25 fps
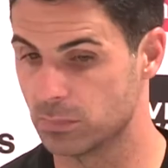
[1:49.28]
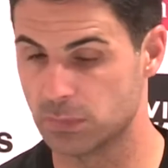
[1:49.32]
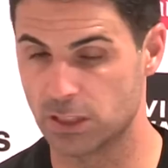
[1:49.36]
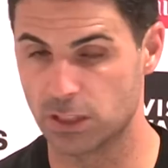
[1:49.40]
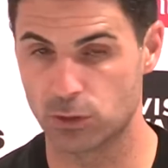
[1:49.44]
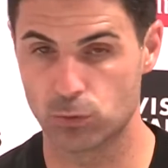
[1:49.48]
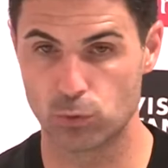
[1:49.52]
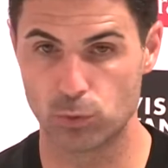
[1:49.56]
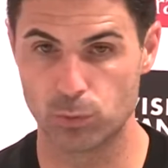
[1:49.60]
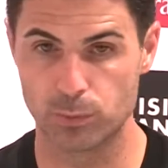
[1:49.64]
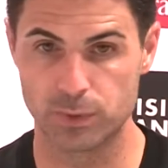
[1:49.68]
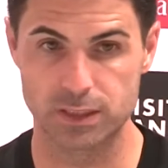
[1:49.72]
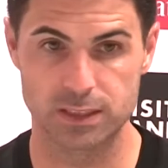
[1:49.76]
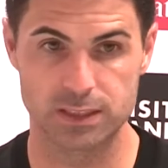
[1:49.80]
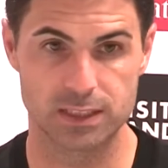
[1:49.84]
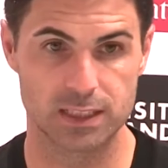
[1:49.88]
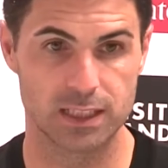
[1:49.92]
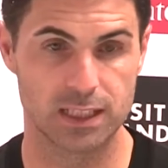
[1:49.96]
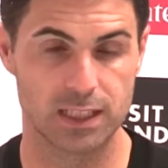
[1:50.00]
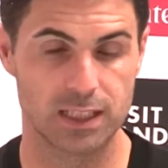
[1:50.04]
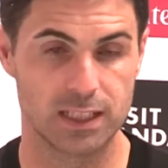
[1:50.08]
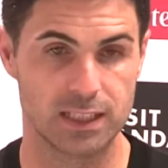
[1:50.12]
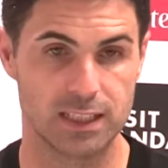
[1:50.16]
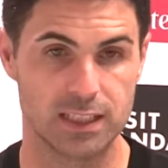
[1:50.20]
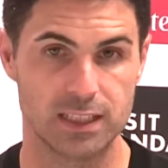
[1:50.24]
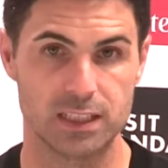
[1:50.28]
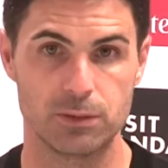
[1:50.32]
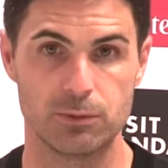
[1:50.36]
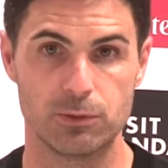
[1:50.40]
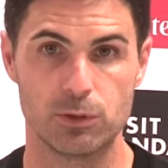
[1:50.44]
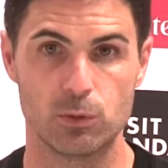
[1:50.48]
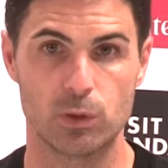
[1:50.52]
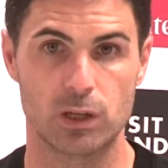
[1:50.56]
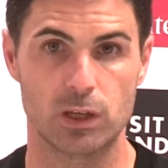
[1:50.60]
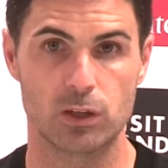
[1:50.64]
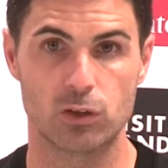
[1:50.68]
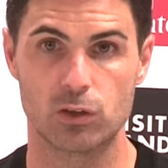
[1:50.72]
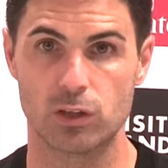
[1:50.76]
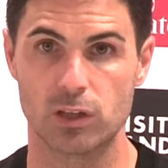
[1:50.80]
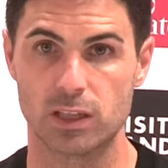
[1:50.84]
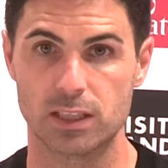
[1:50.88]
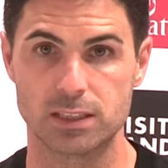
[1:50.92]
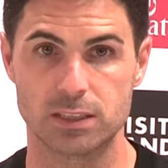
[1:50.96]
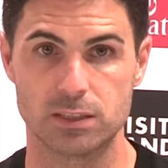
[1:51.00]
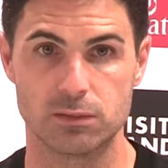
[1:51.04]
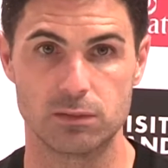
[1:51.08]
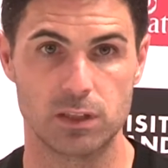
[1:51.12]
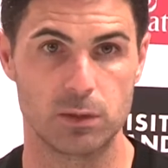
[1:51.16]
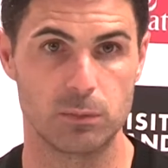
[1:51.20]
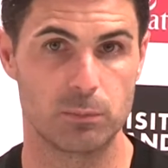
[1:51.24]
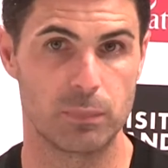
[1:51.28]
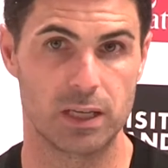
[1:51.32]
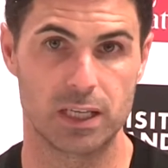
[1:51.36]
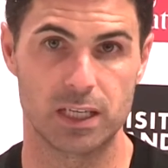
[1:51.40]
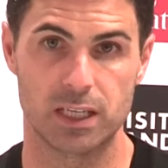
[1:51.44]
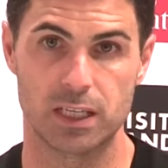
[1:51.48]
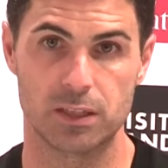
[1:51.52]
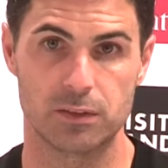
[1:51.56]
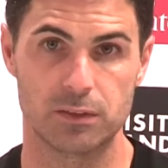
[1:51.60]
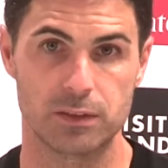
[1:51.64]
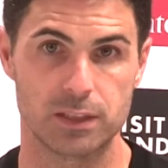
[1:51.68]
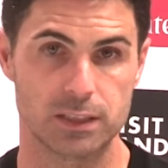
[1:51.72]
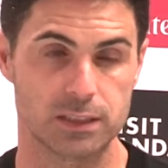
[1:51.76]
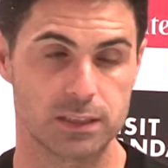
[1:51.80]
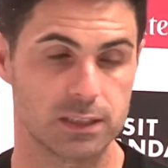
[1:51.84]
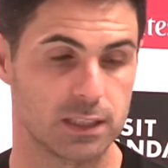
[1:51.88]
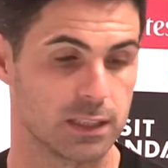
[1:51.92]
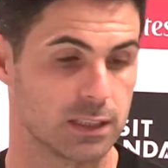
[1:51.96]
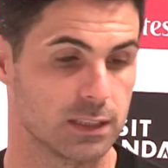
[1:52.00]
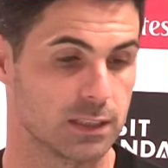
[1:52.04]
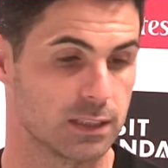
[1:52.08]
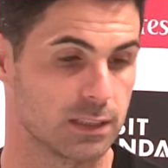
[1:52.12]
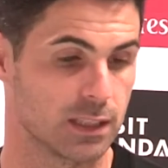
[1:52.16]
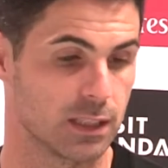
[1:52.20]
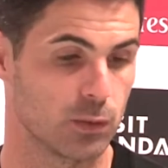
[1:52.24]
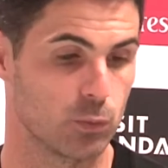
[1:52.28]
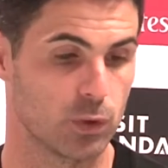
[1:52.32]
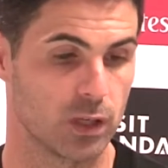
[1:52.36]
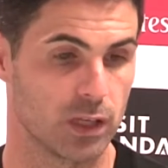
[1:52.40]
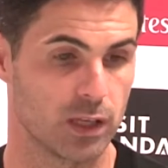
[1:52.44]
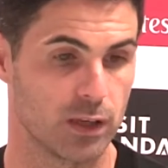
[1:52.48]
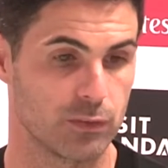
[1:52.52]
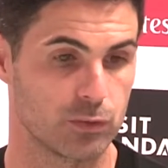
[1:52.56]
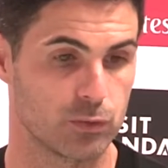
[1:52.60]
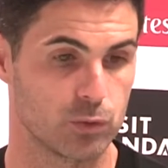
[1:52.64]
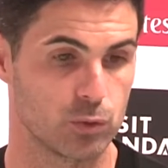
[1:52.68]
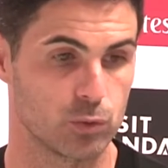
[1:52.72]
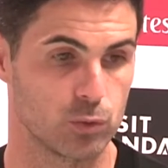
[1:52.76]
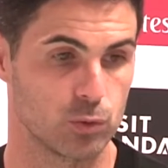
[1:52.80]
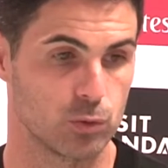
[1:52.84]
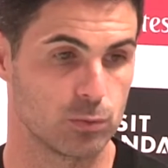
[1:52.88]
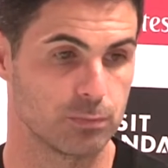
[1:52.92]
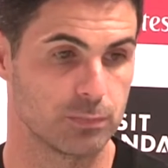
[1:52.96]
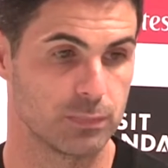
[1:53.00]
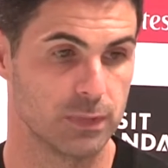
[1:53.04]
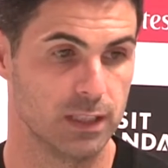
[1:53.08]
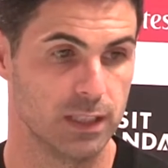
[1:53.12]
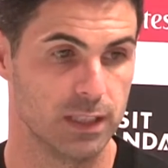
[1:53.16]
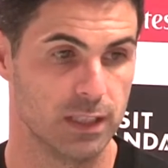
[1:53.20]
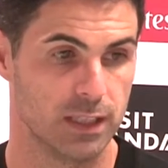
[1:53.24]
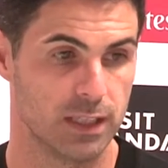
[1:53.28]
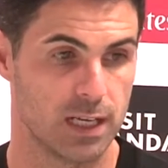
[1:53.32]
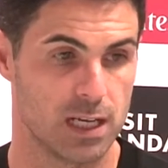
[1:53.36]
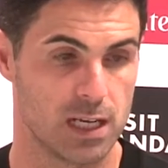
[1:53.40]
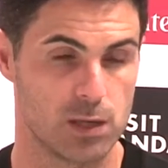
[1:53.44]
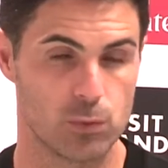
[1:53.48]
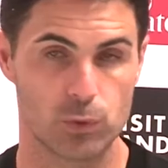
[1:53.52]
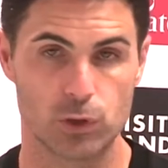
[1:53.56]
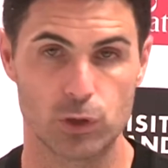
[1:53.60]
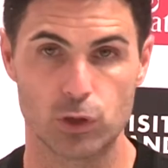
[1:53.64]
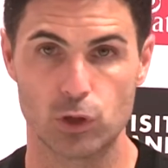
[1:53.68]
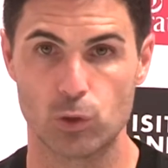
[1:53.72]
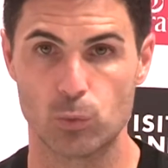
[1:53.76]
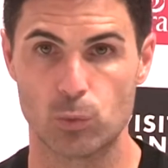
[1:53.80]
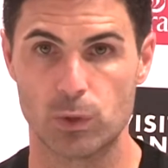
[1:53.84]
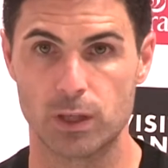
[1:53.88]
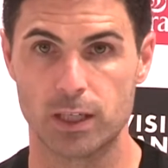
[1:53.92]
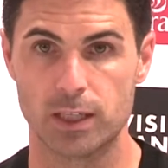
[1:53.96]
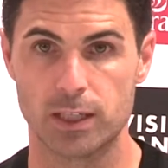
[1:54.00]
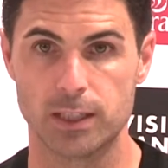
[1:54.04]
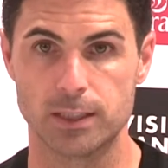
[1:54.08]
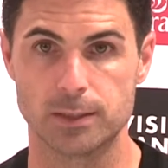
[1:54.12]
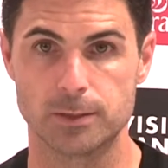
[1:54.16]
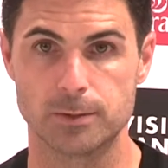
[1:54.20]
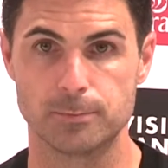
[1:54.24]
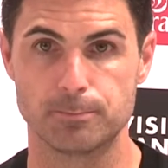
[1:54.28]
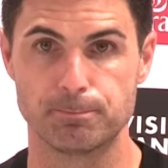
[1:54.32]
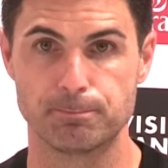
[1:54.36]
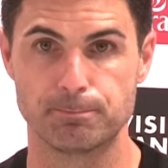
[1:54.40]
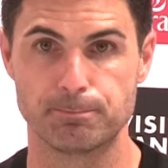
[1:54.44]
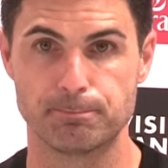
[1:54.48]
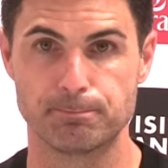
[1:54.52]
The room is still individual and collectively in many areas that we have to do, and we know what it is.